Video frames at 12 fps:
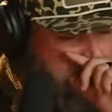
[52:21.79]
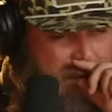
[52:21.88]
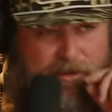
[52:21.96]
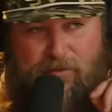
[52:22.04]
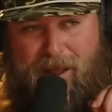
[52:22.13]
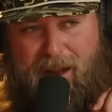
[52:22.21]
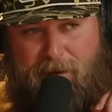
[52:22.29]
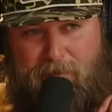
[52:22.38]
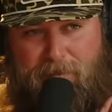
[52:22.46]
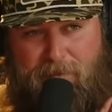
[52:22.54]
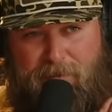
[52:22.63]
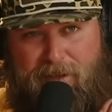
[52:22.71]
So I had a,
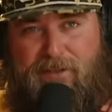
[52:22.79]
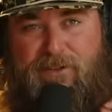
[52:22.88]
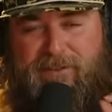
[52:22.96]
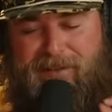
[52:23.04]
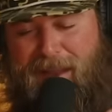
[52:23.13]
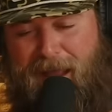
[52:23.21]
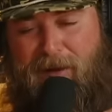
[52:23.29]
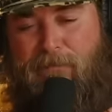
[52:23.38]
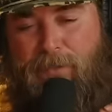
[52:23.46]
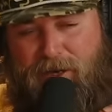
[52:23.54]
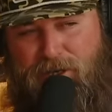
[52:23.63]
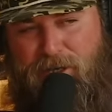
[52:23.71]
let's just say I had a
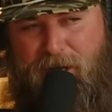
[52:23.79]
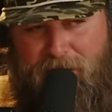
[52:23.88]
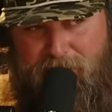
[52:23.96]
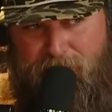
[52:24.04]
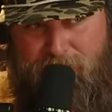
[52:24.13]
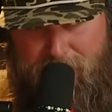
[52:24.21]
bunch of guns with